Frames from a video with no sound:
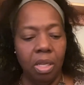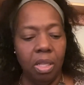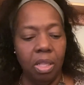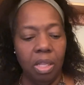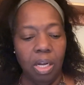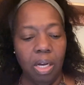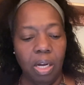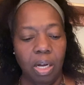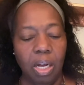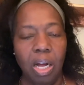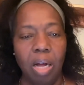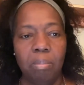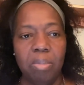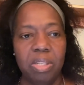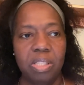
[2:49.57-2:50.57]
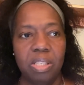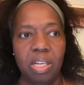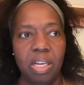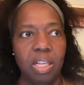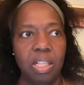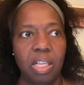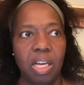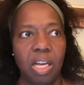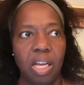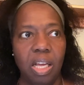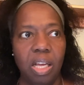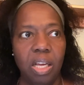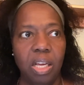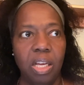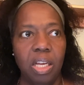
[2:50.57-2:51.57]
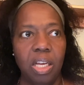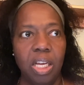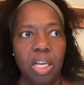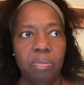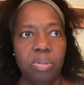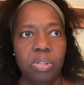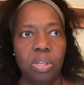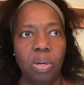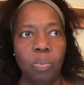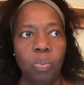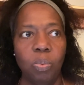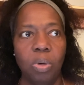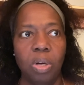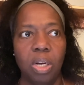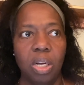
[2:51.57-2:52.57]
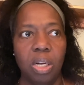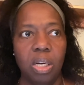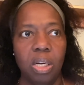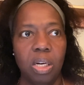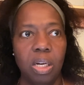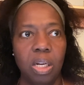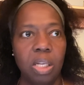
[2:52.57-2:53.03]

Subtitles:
Like a comment said that if someone,